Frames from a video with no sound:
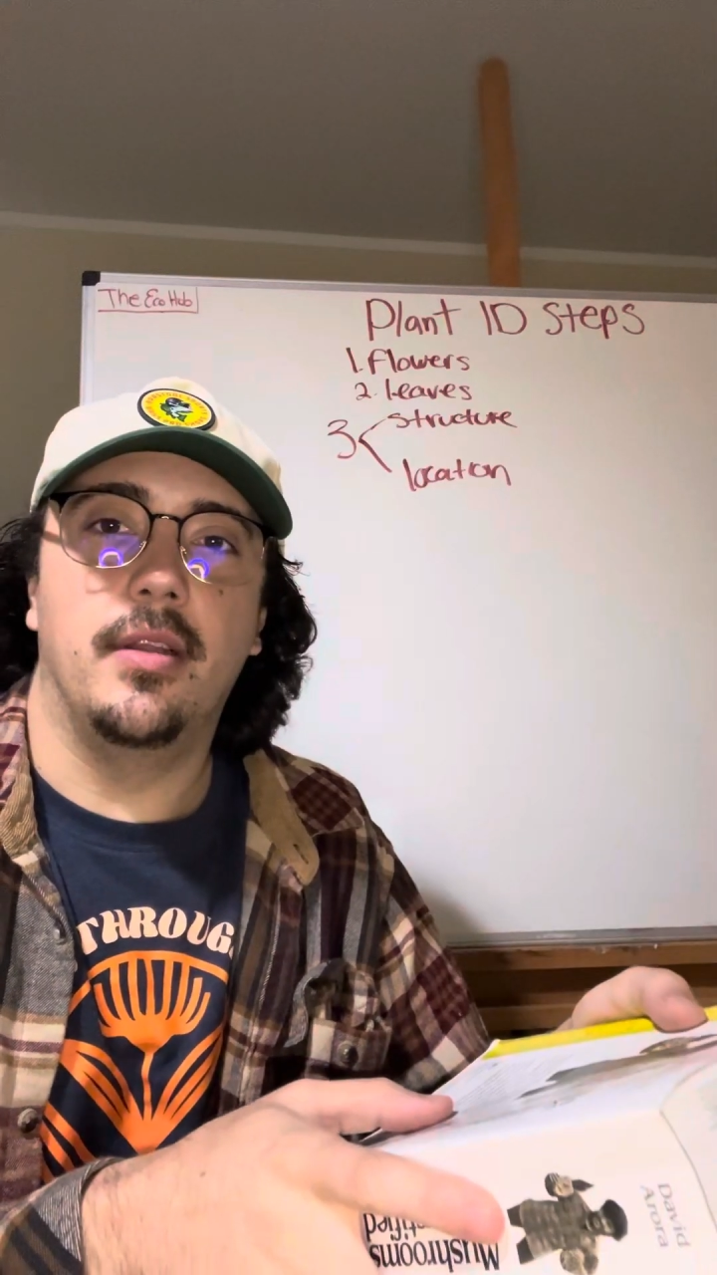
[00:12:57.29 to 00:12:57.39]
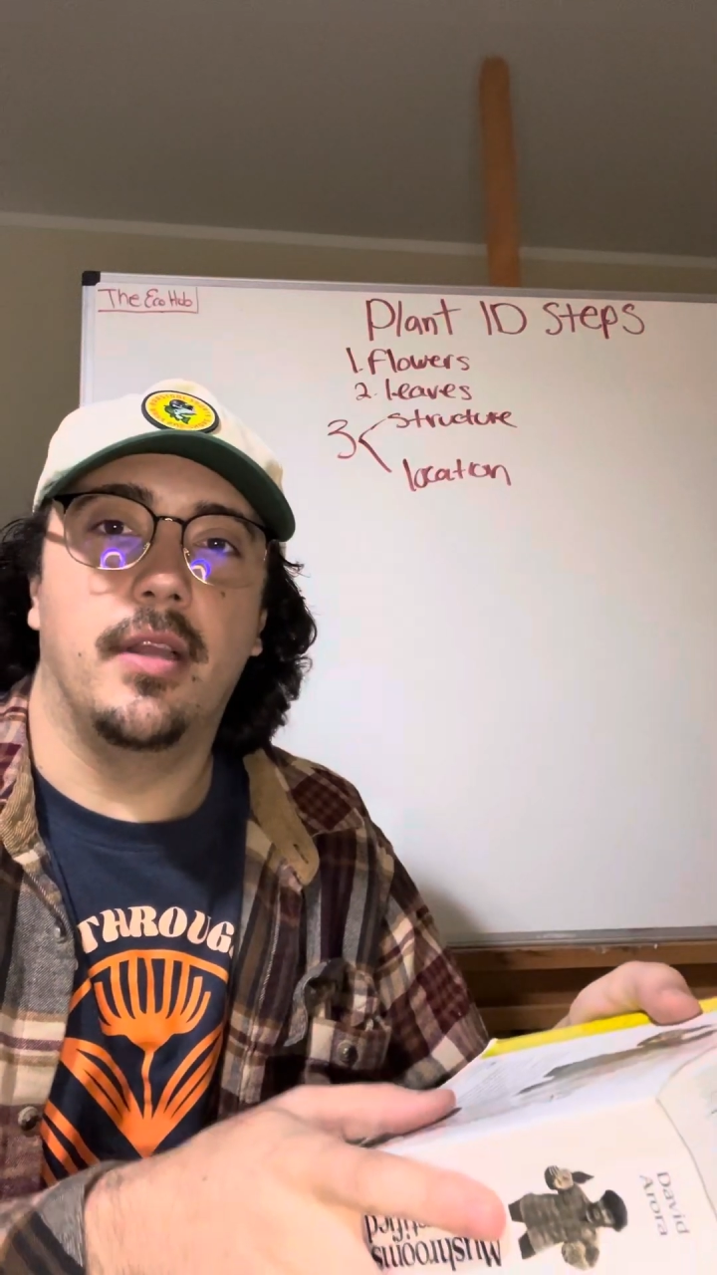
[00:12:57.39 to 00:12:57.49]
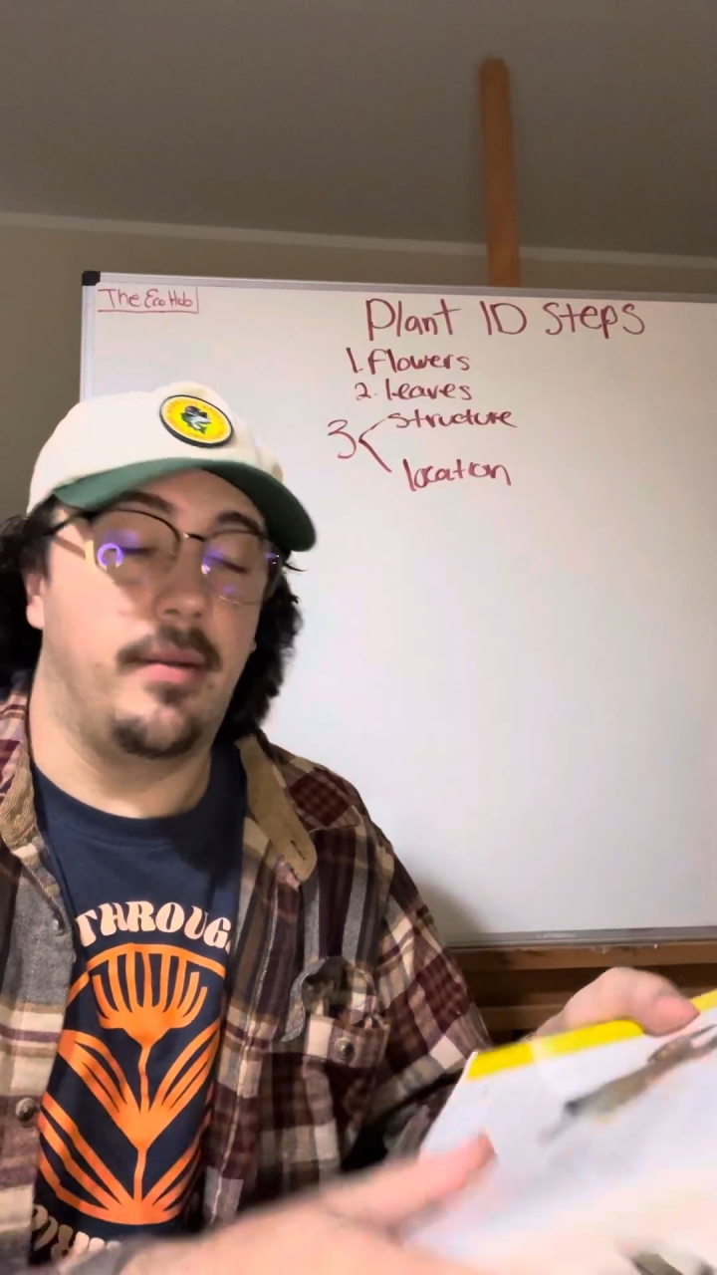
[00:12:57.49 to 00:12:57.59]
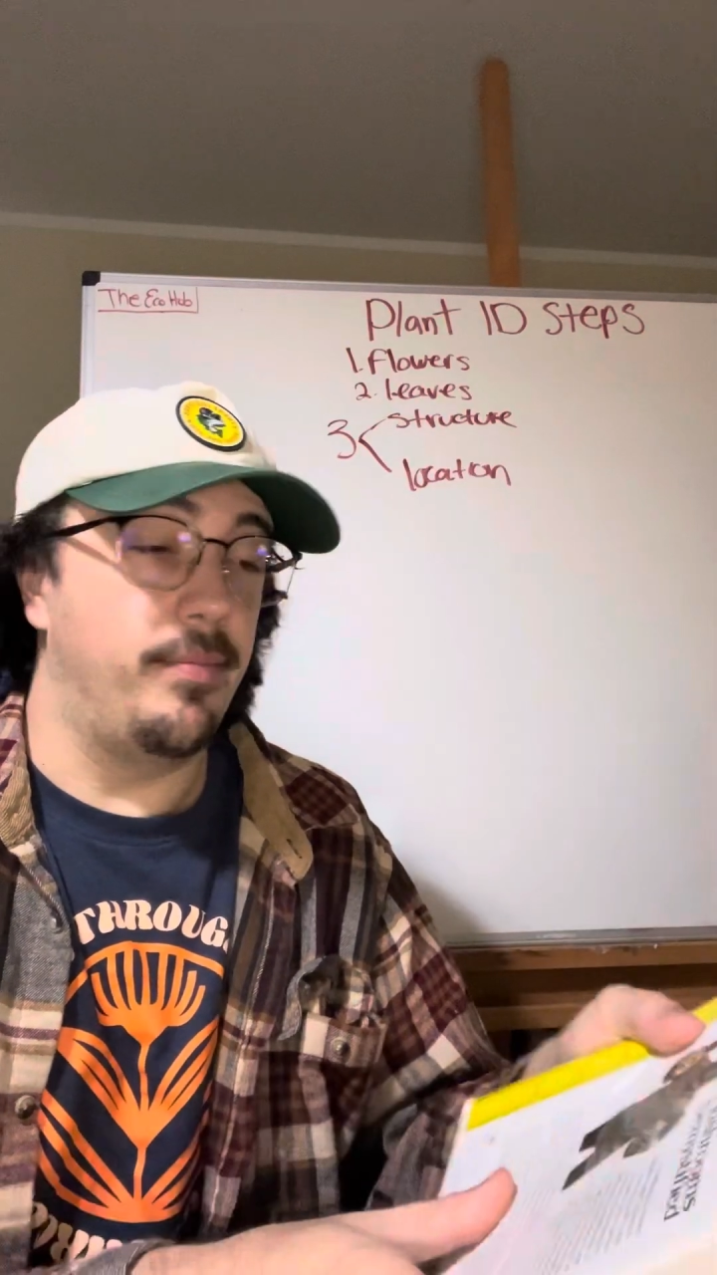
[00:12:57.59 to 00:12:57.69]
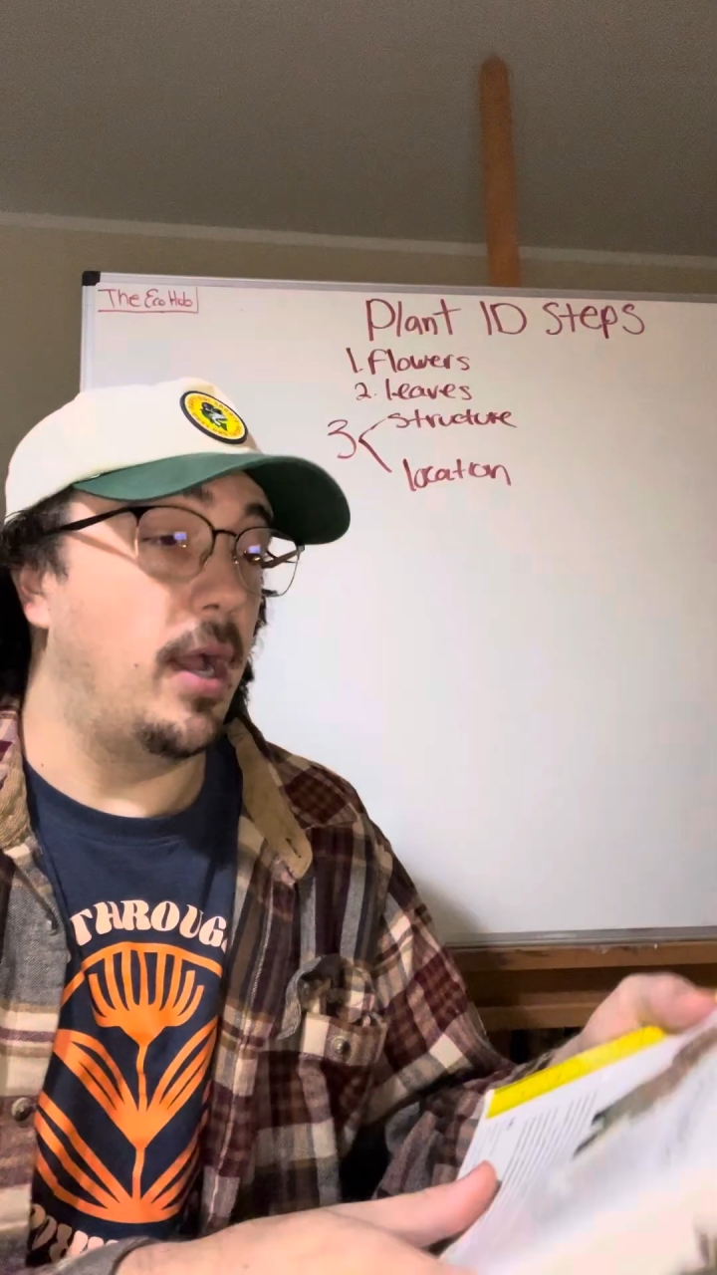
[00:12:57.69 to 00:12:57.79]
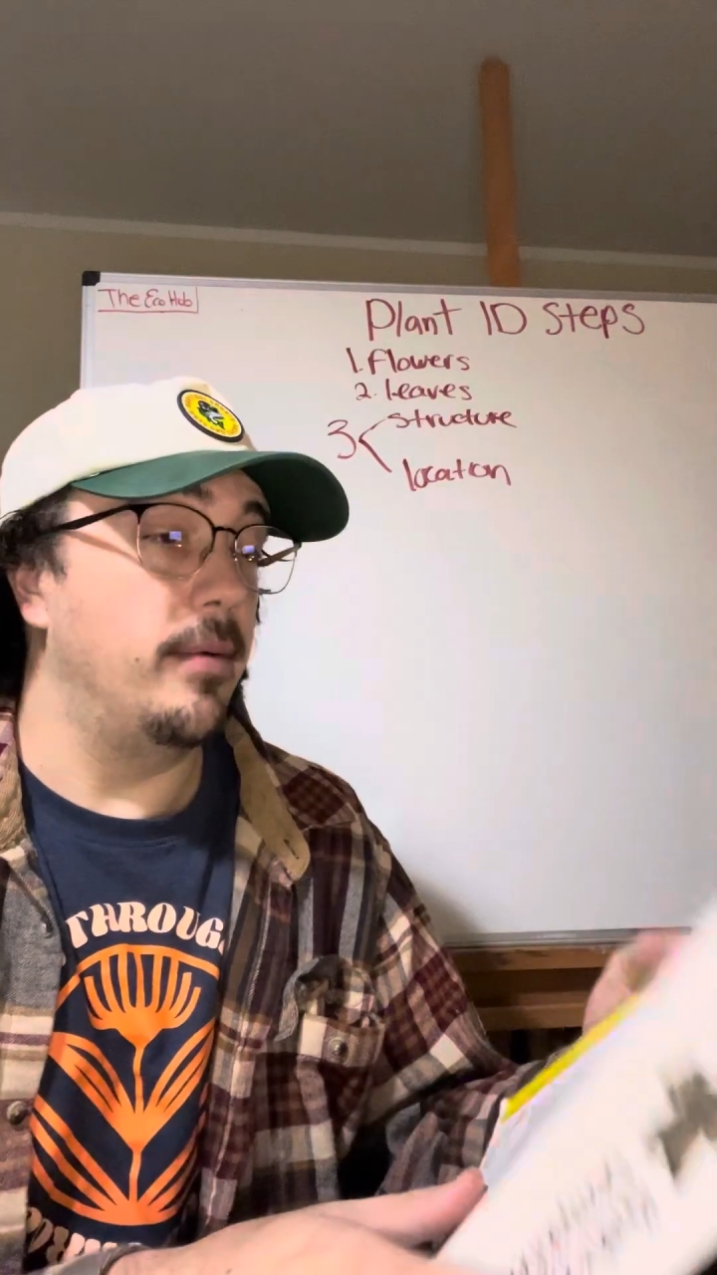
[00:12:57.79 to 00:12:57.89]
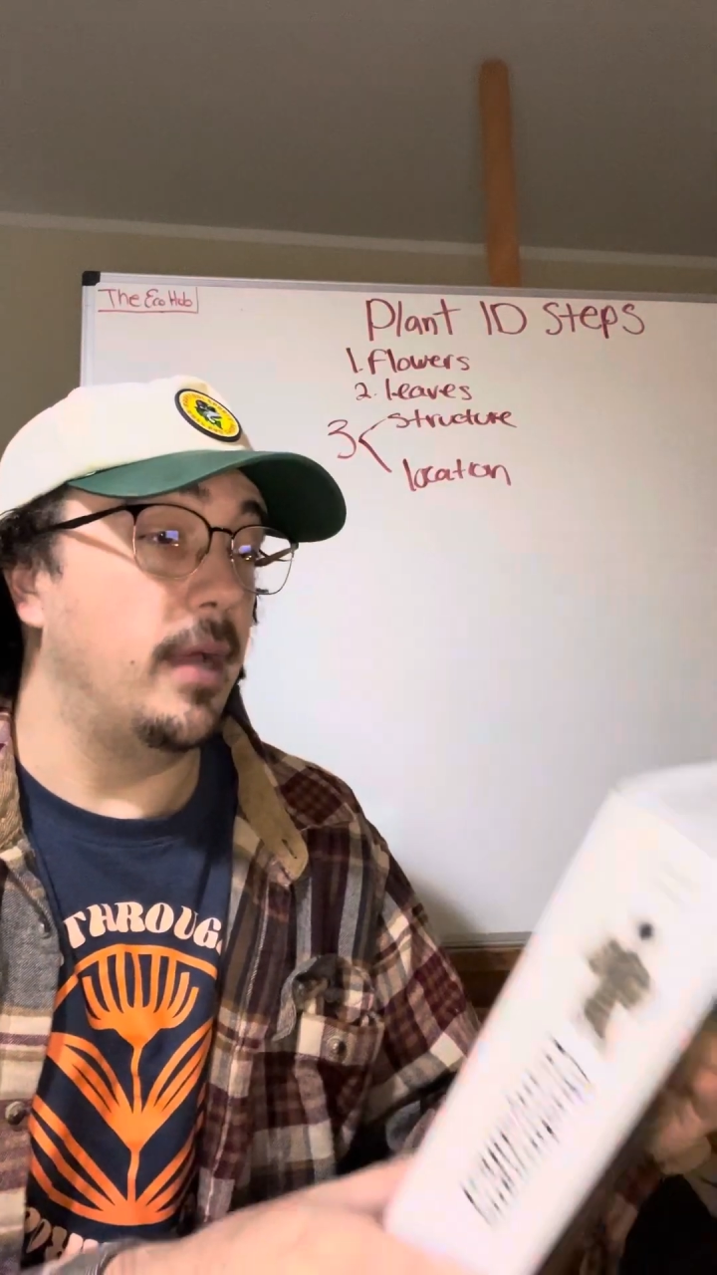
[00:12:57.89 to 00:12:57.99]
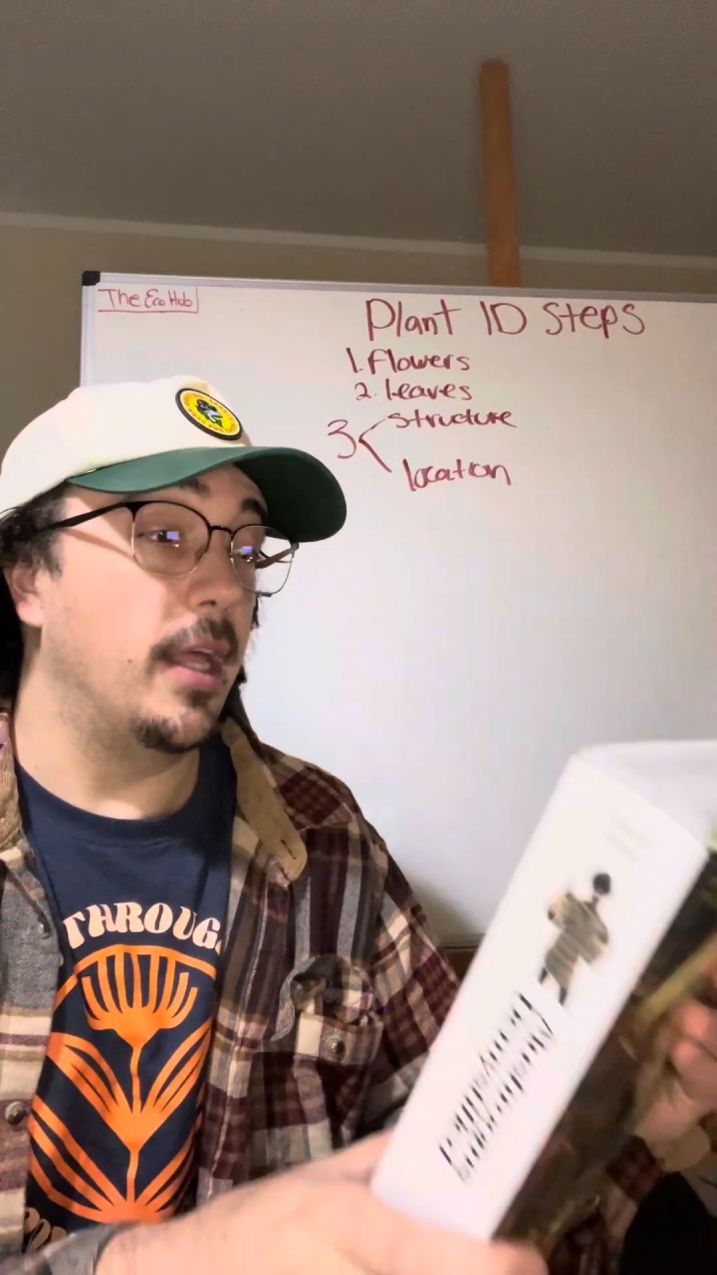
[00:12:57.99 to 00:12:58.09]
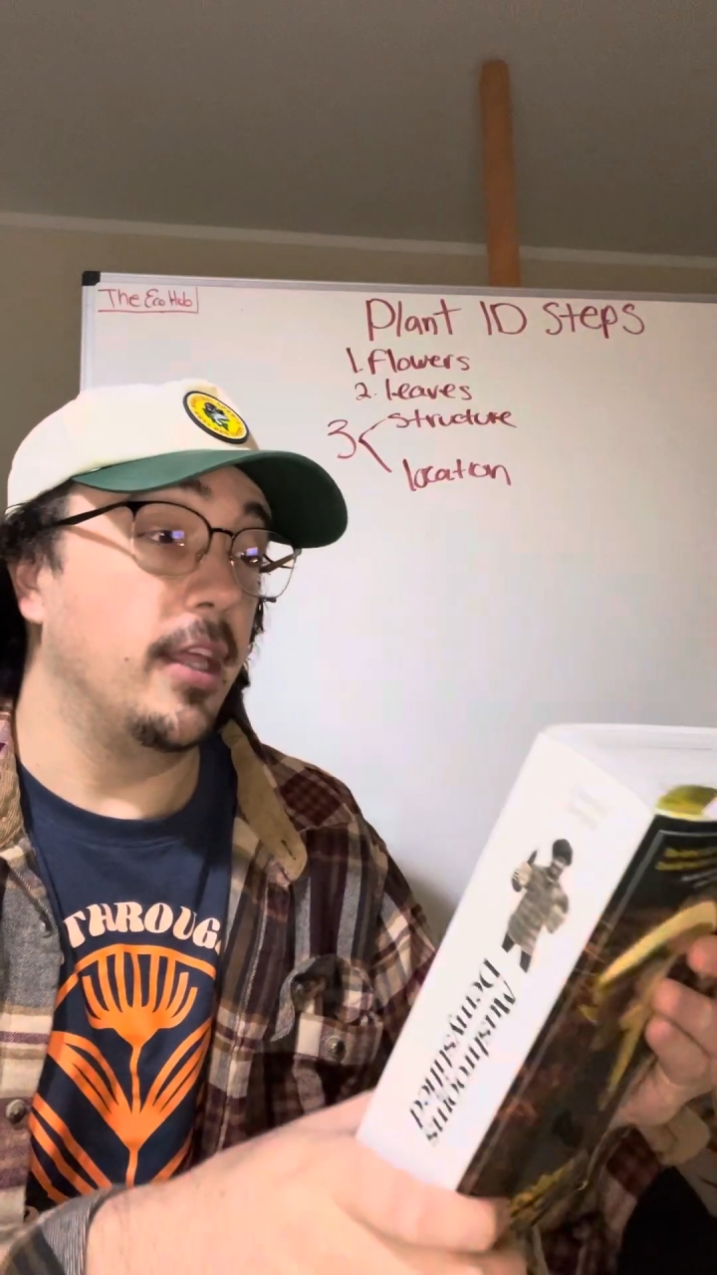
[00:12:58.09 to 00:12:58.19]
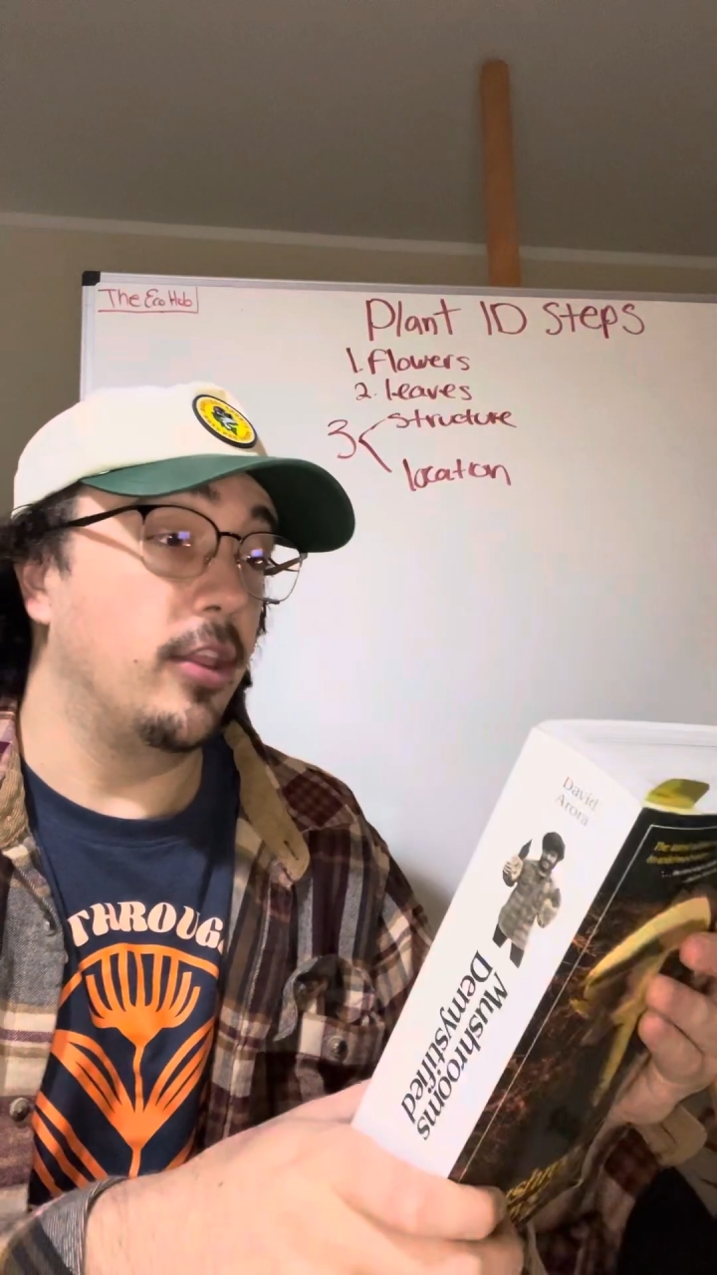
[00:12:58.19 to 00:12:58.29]
and
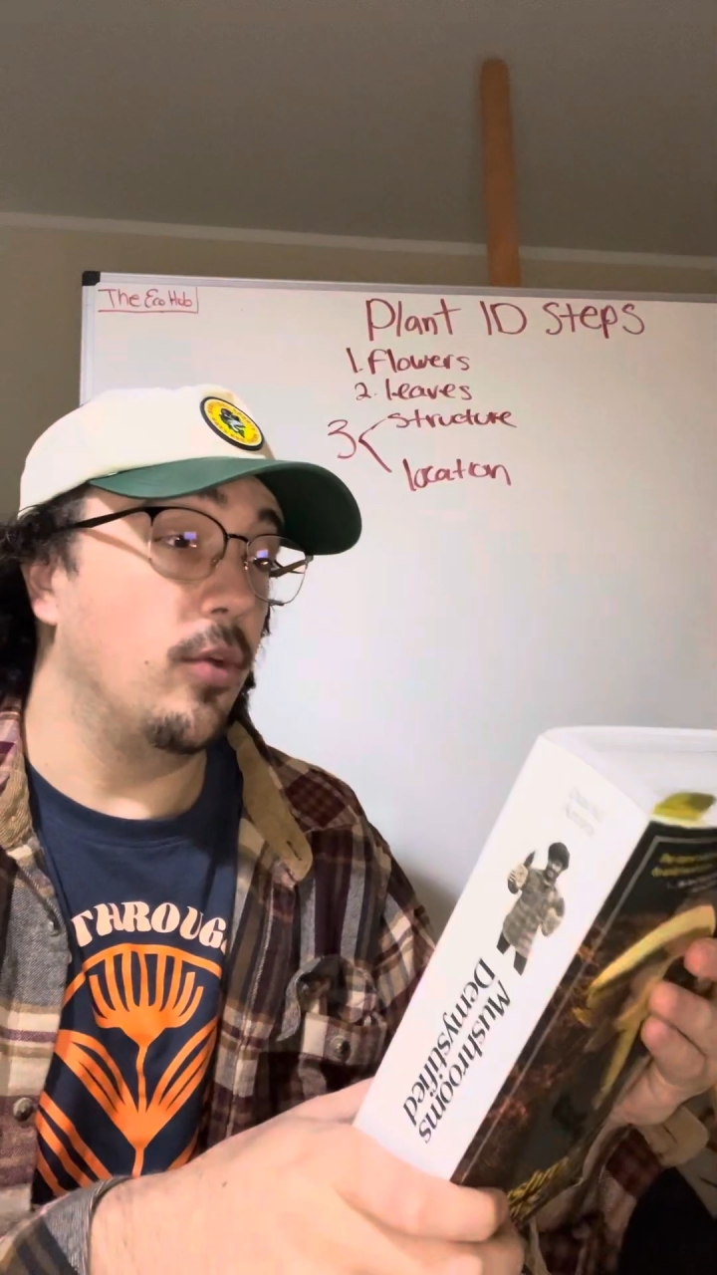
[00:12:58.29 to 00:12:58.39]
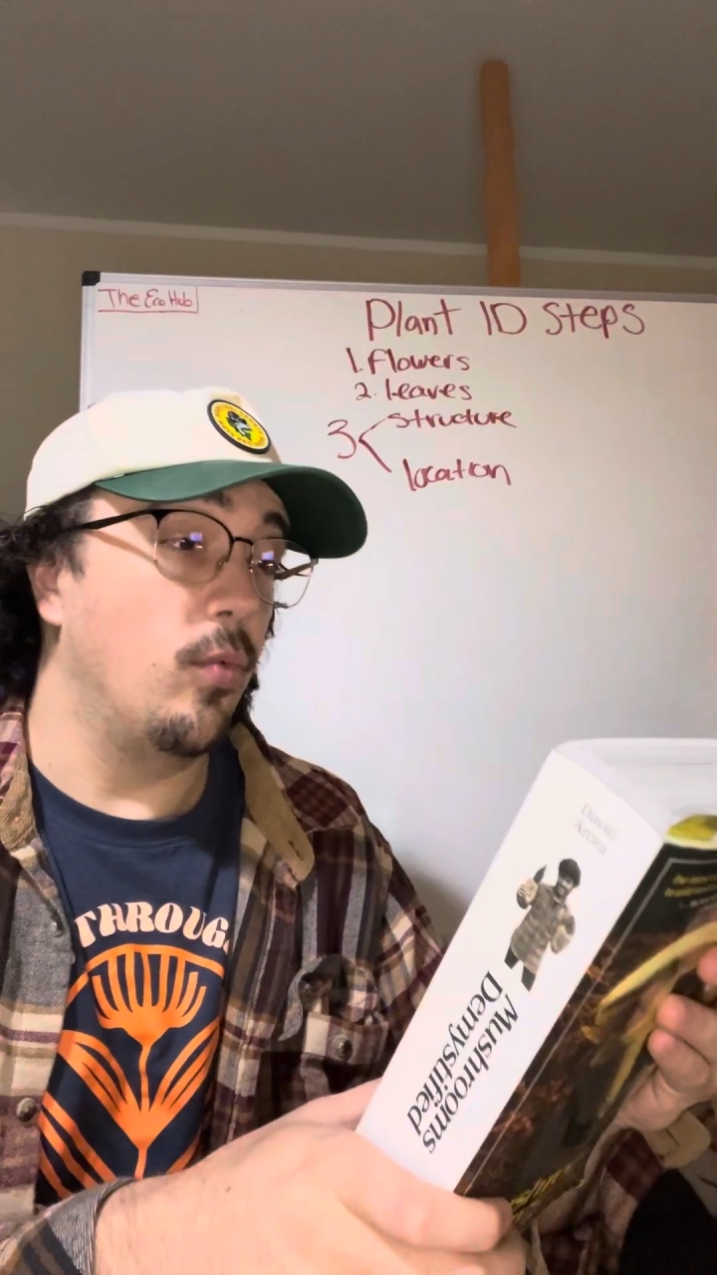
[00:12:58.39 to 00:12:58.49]
I think the